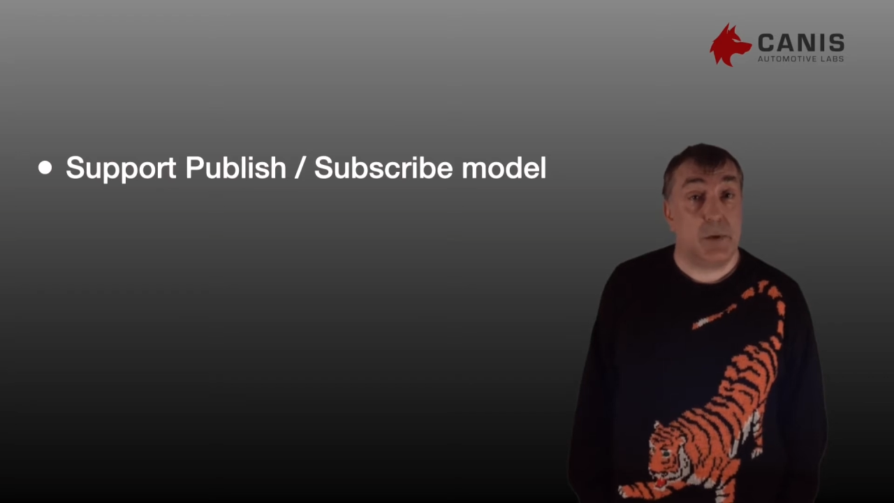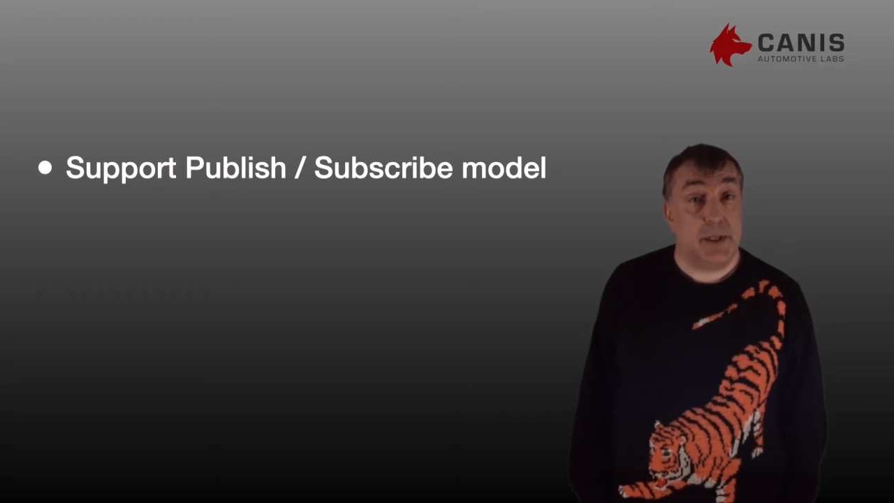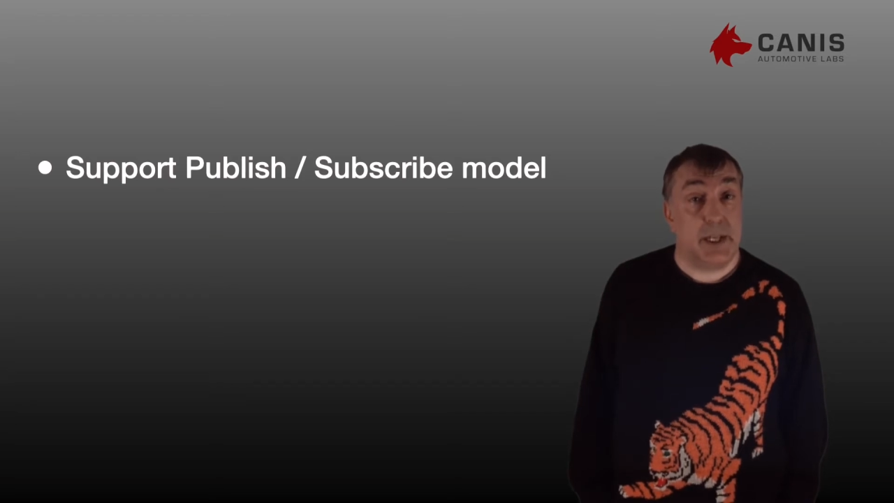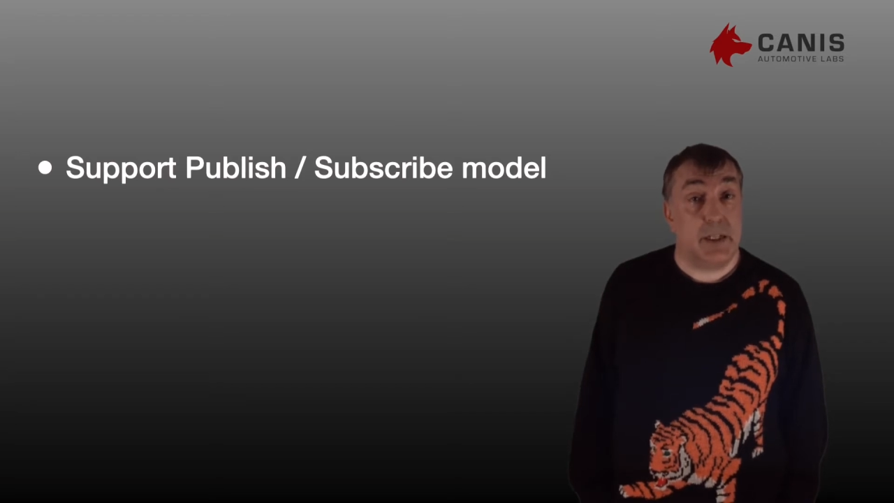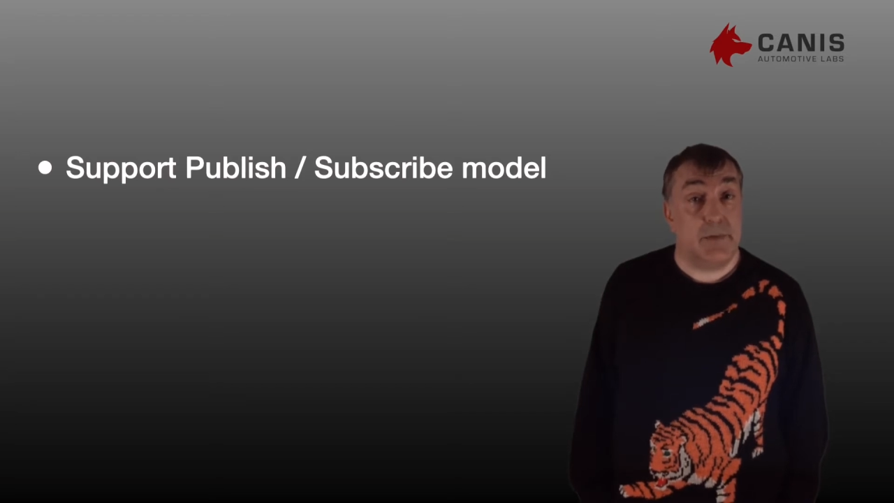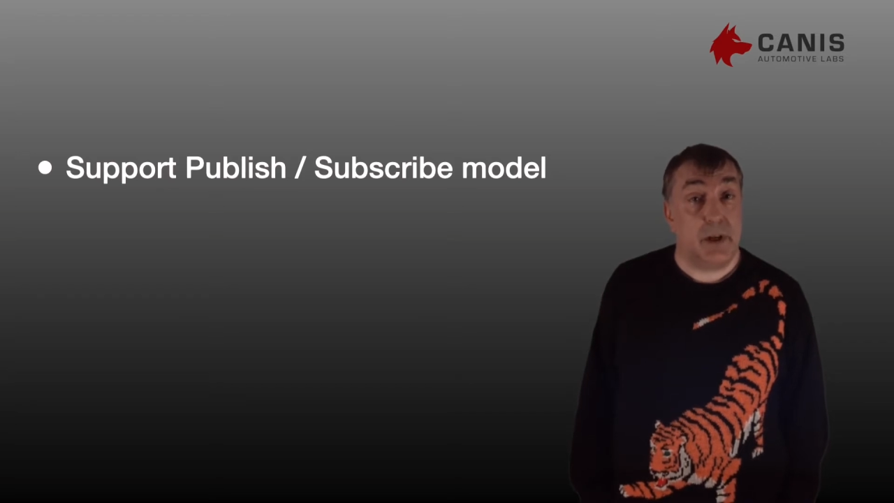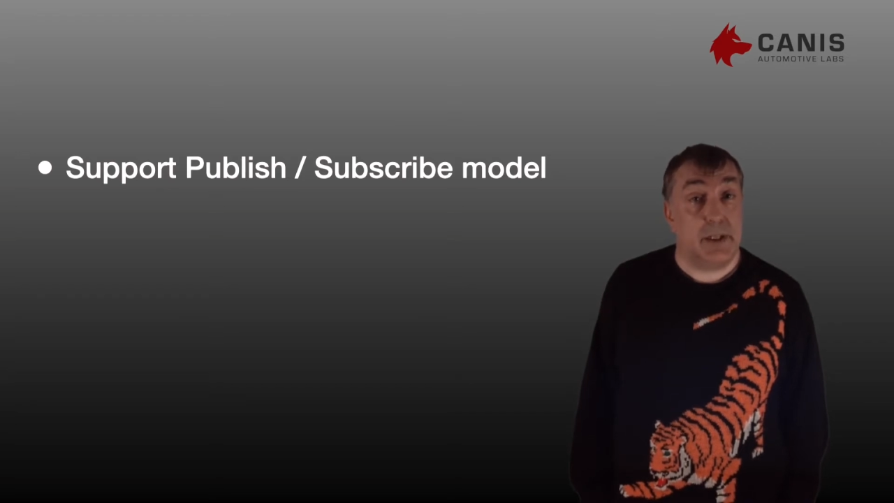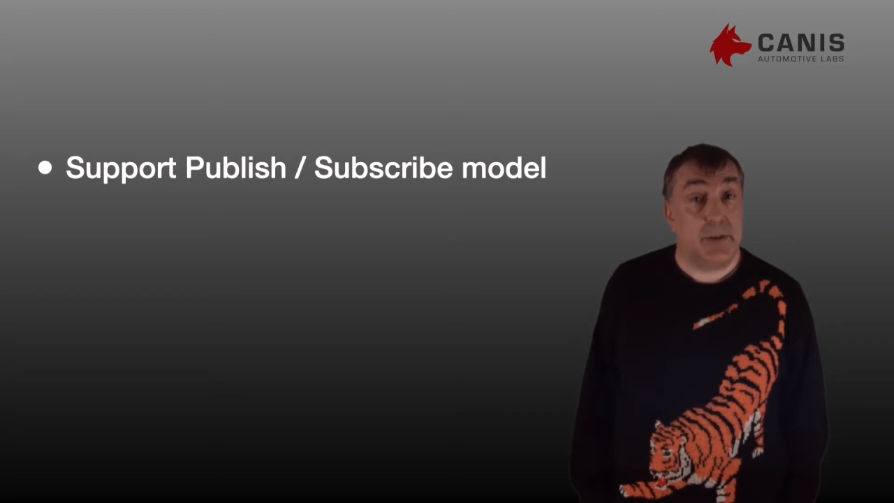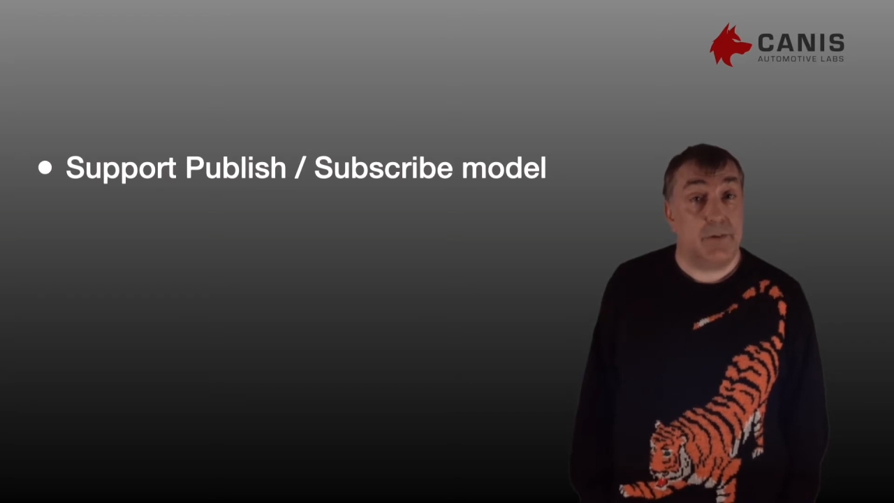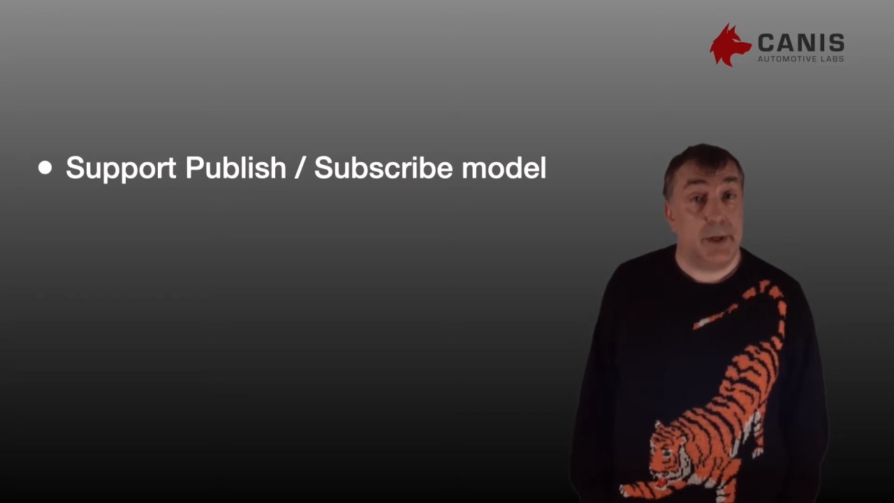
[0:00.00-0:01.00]
to identify
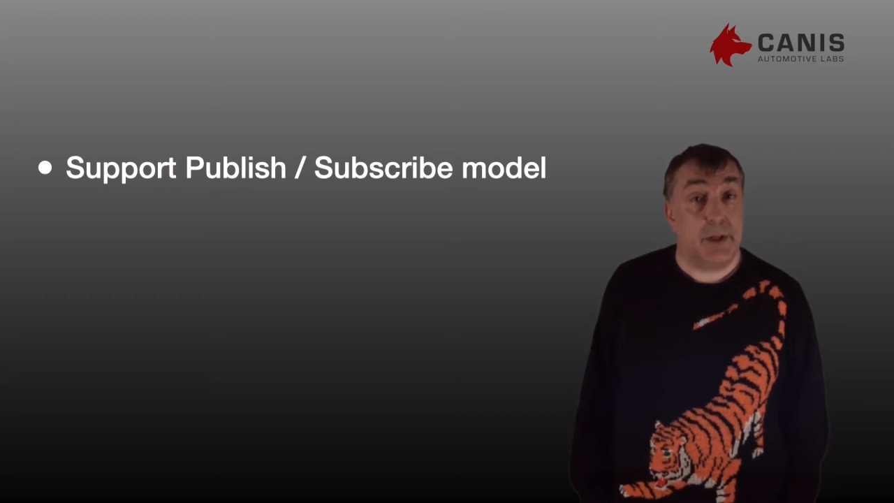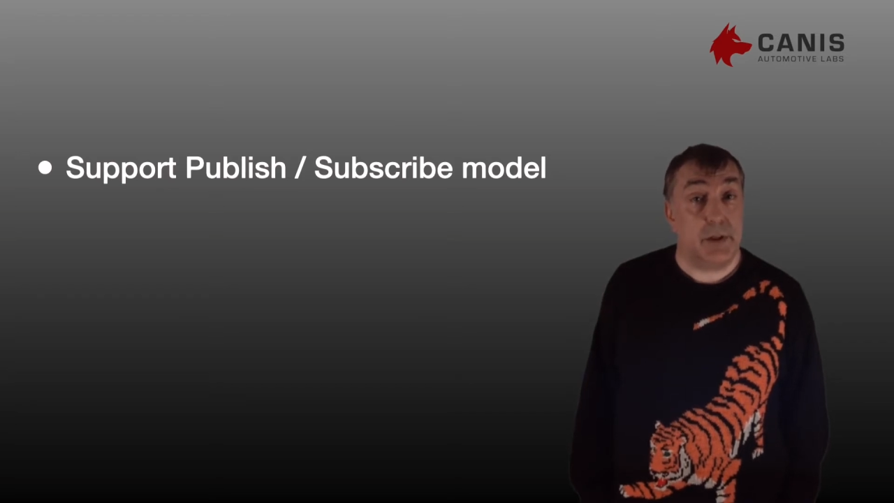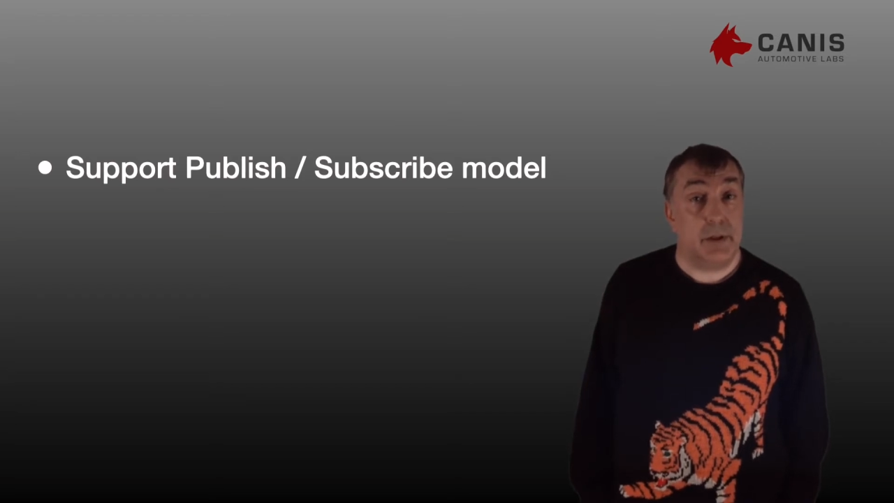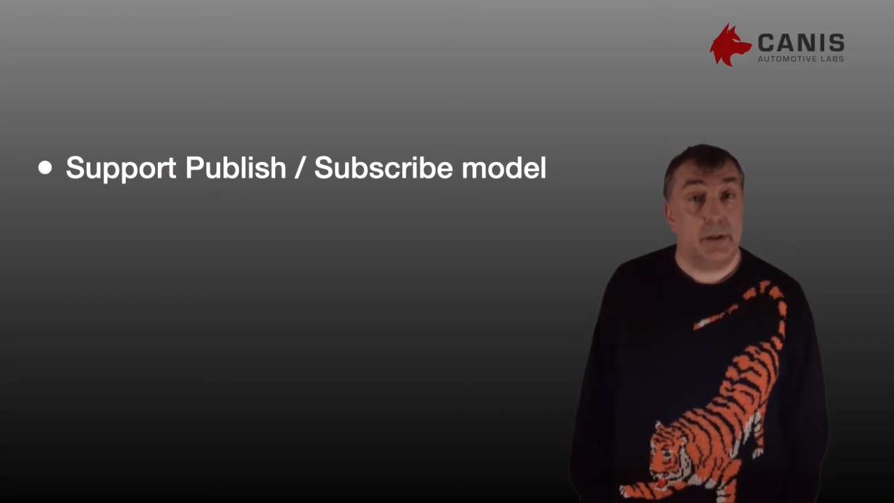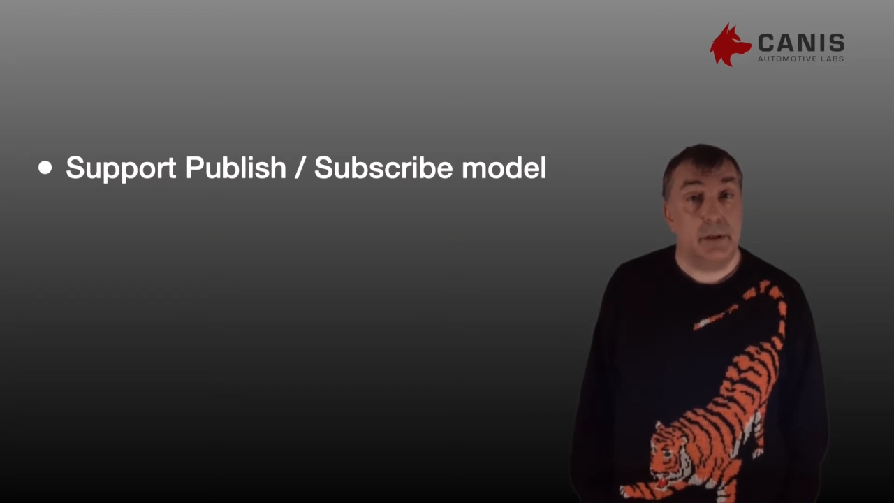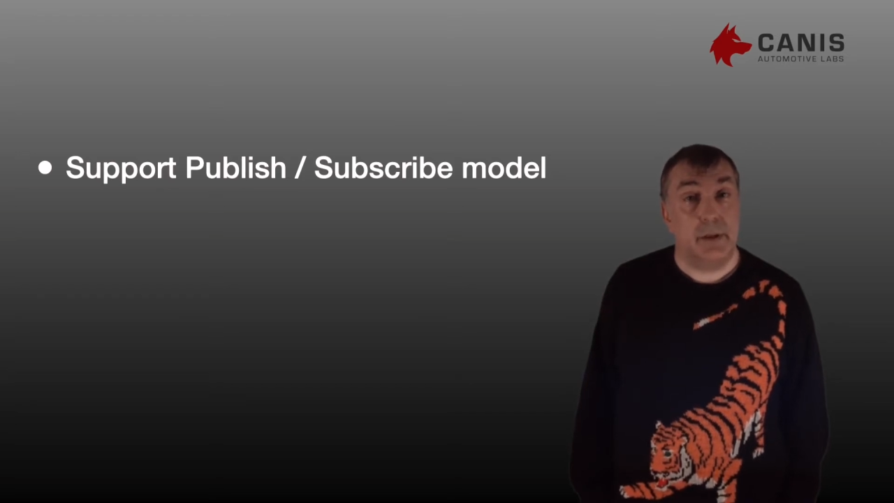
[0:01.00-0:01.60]
the information.